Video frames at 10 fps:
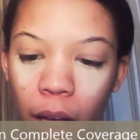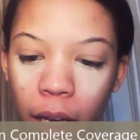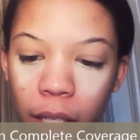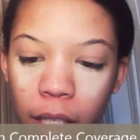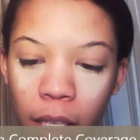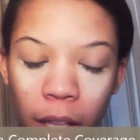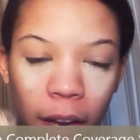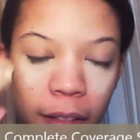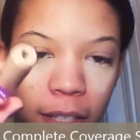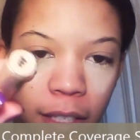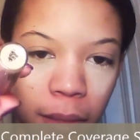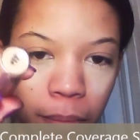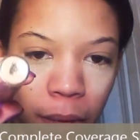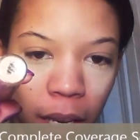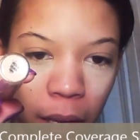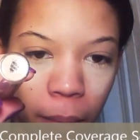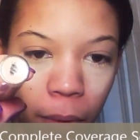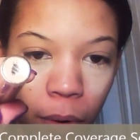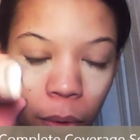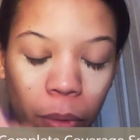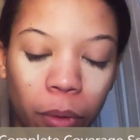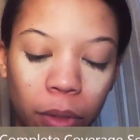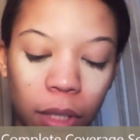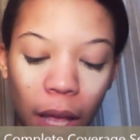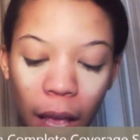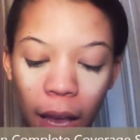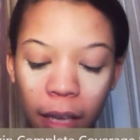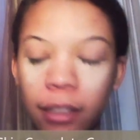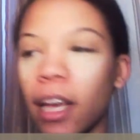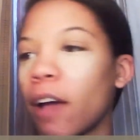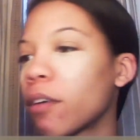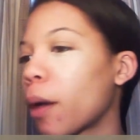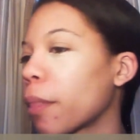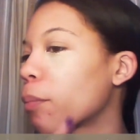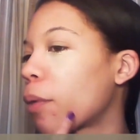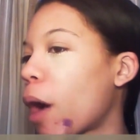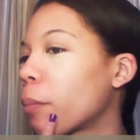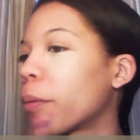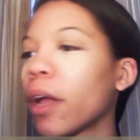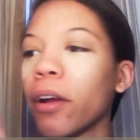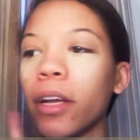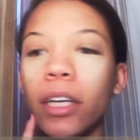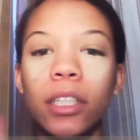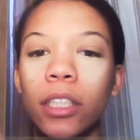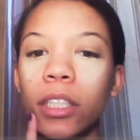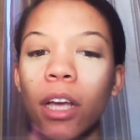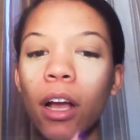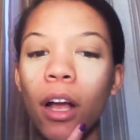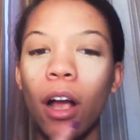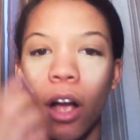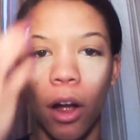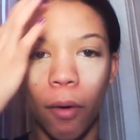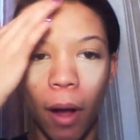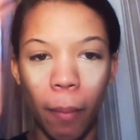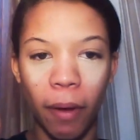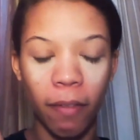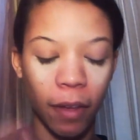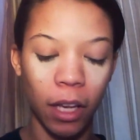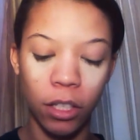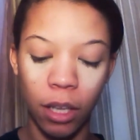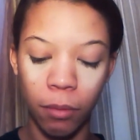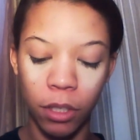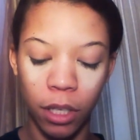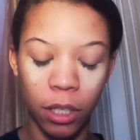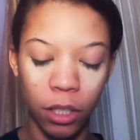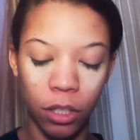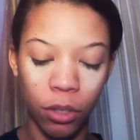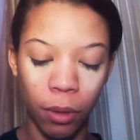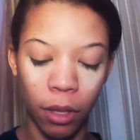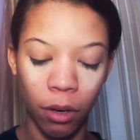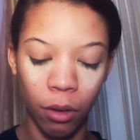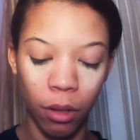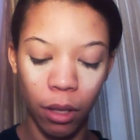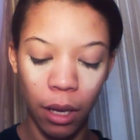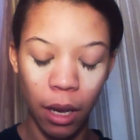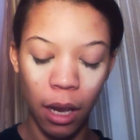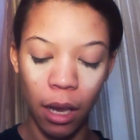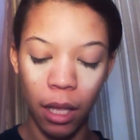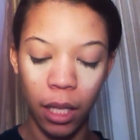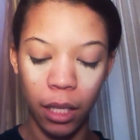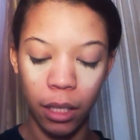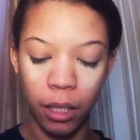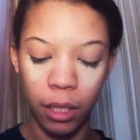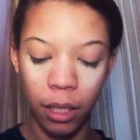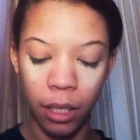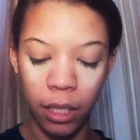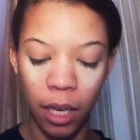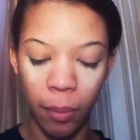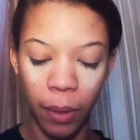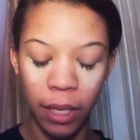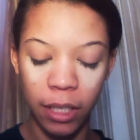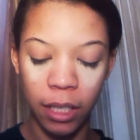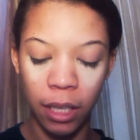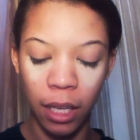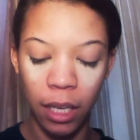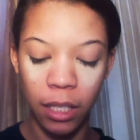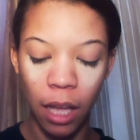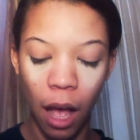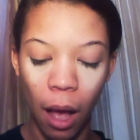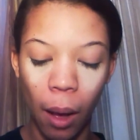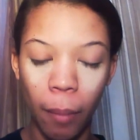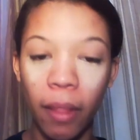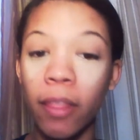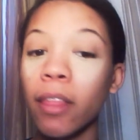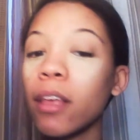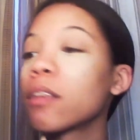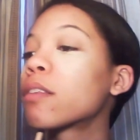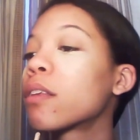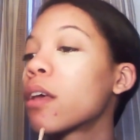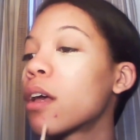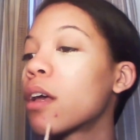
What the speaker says: concealer, and this is in medium gold. And I have a couple of problem areas around my face. I'm just going to do a little dip into these. These,